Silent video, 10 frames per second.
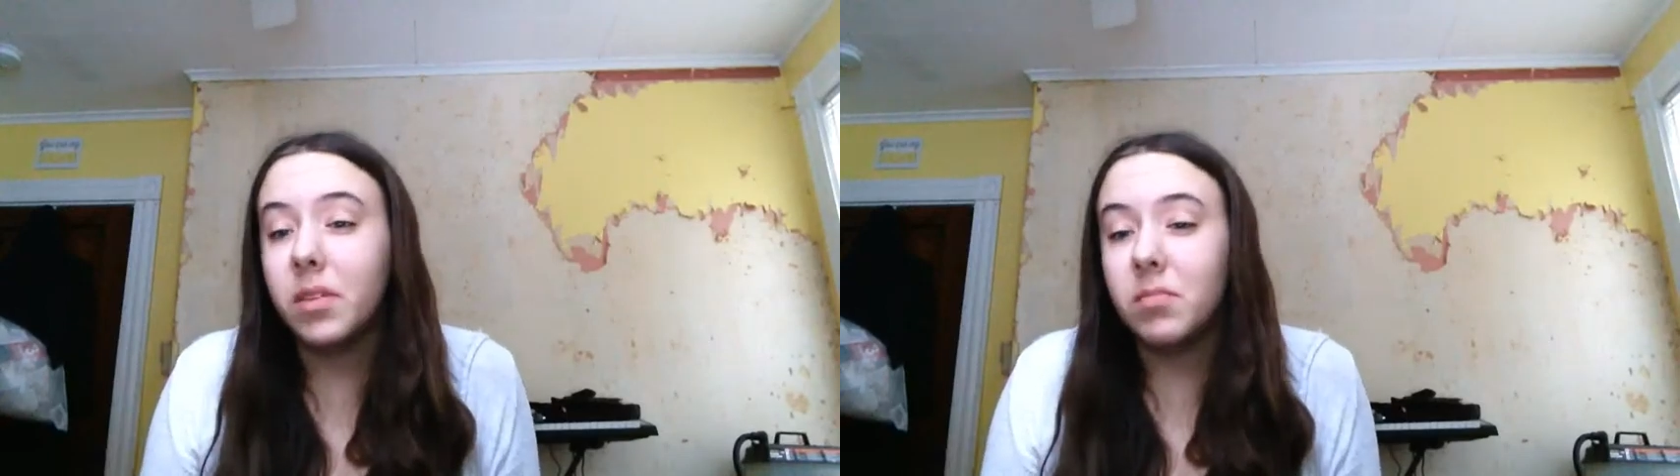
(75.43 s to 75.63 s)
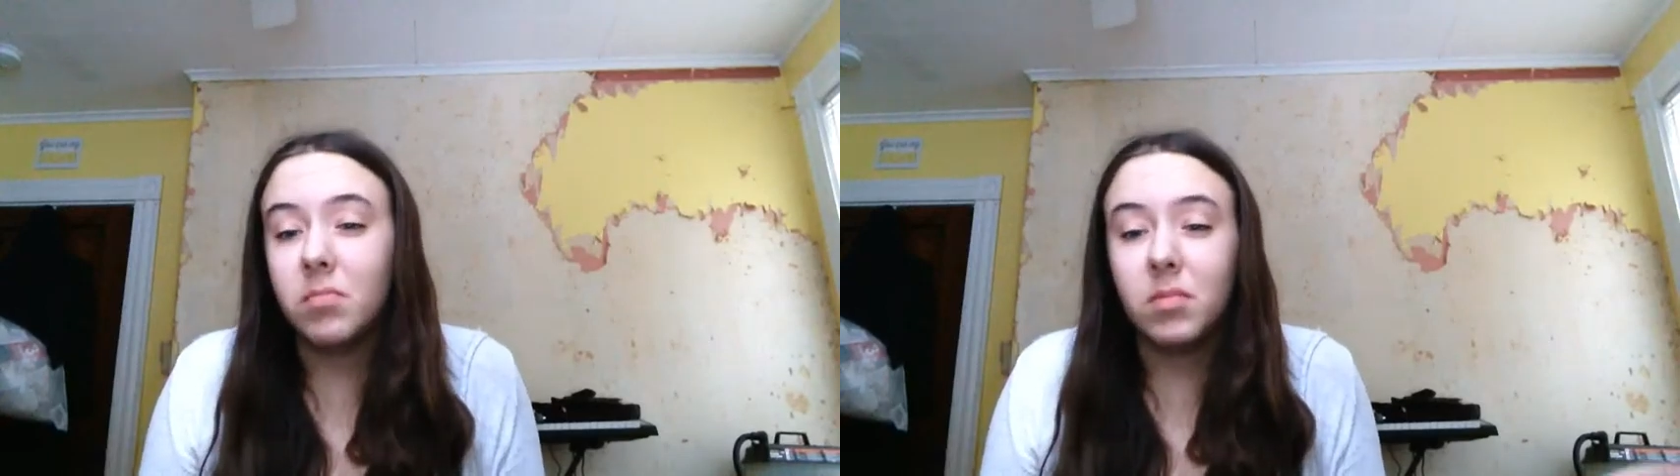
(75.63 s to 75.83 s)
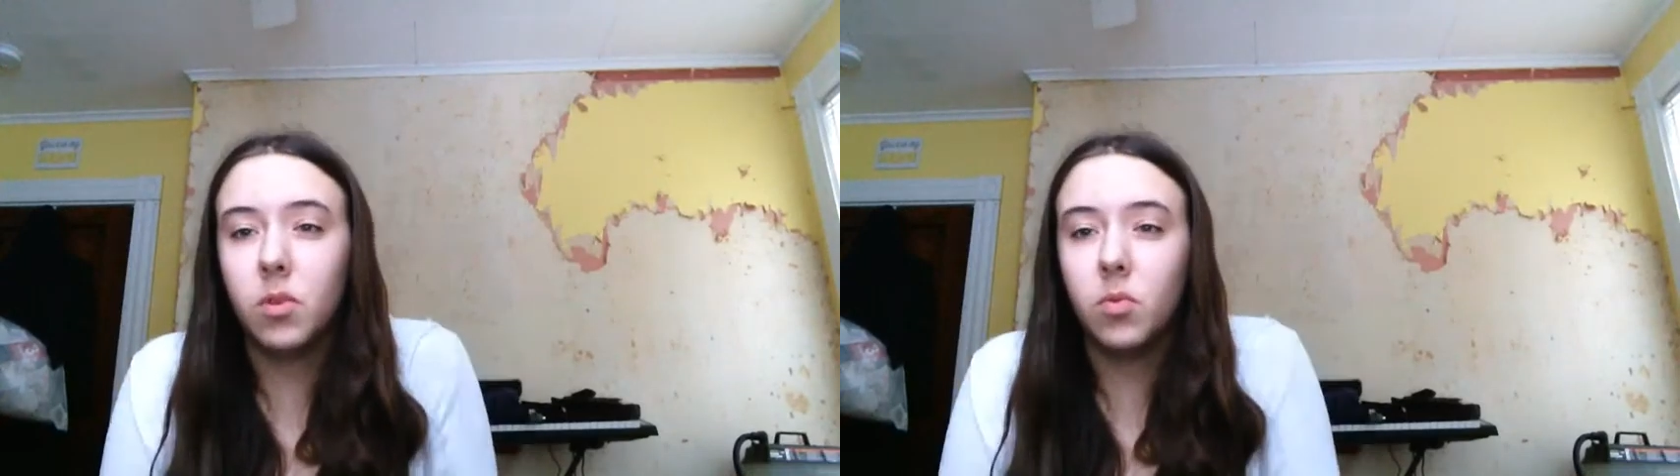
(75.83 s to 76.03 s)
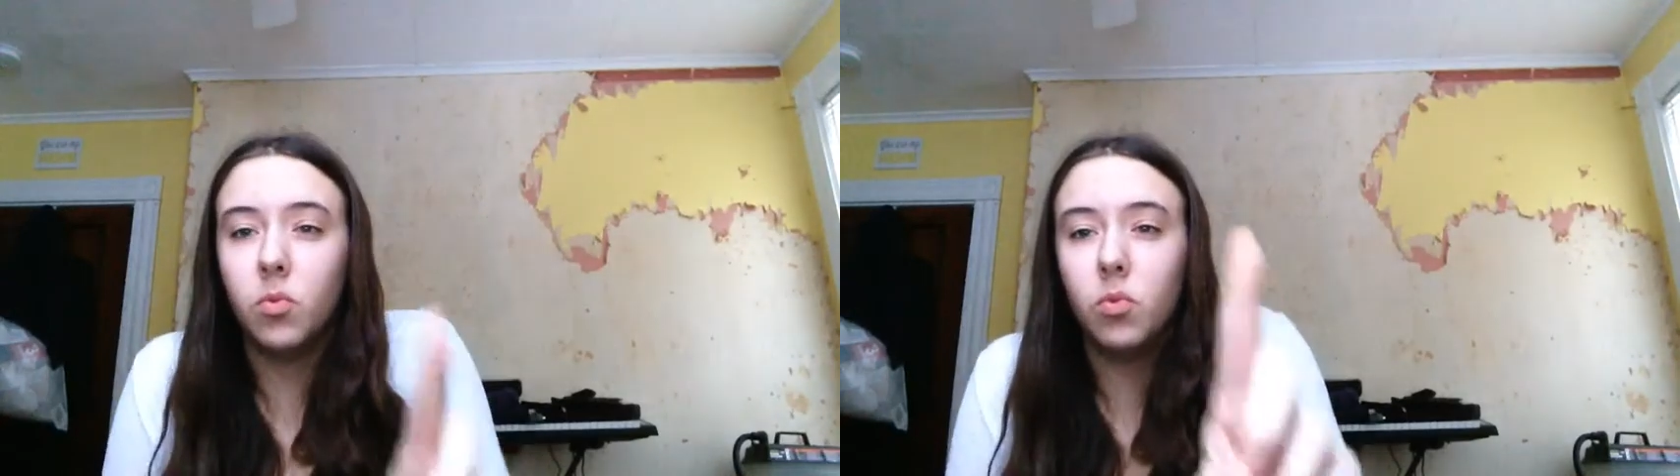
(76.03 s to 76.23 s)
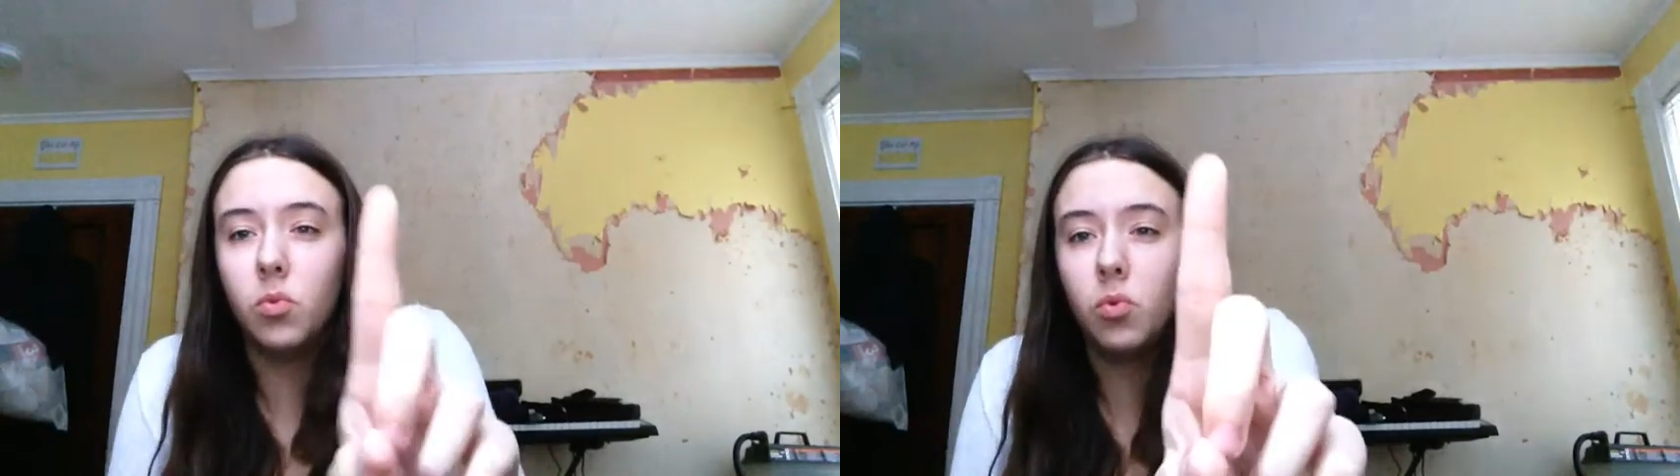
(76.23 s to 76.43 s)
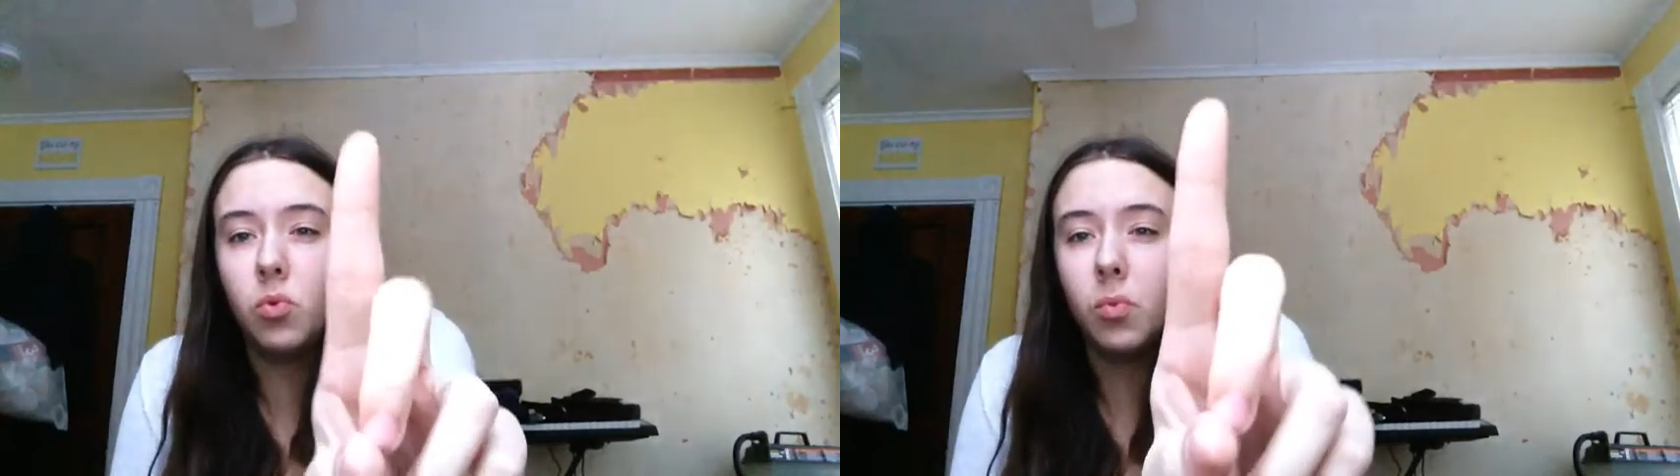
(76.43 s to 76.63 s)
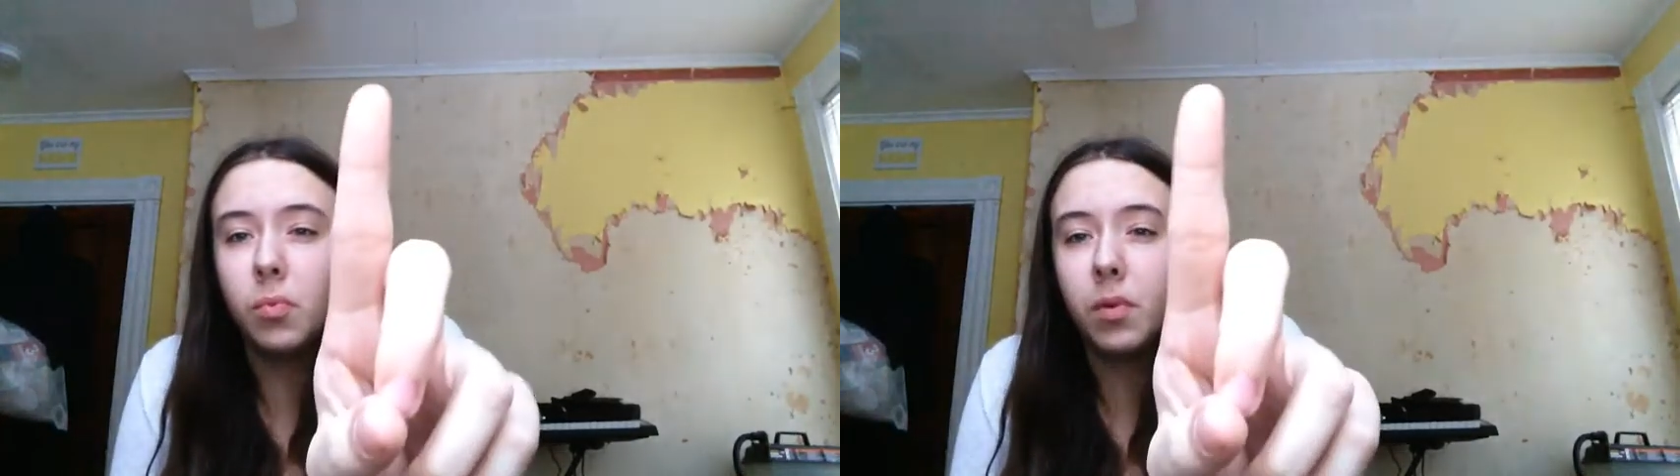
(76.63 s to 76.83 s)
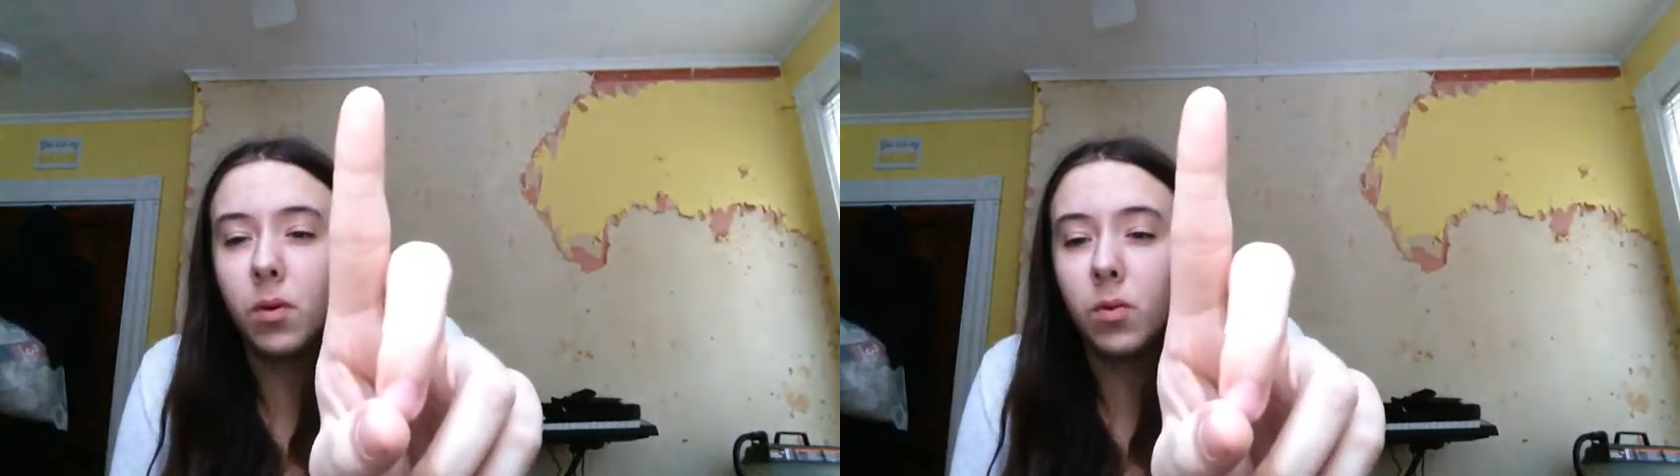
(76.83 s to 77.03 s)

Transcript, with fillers: In number